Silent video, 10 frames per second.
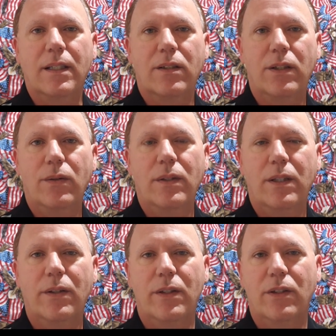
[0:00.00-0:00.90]
two
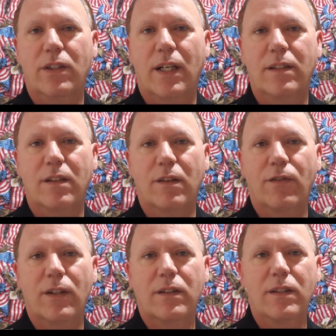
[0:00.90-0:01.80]
interior shots of the
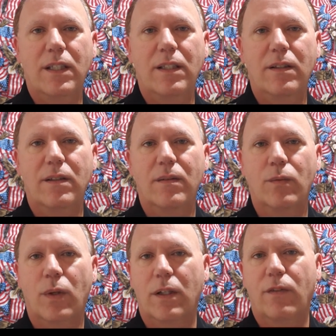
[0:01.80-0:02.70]
front seat,
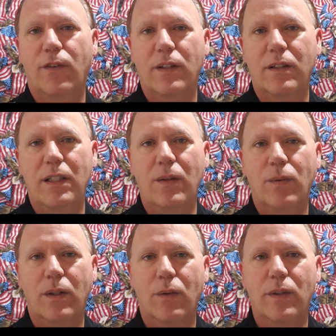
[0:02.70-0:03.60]
one of the front seat,
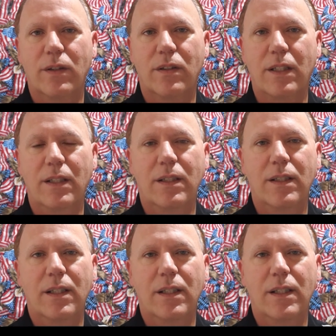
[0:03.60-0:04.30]
one of the rear seat,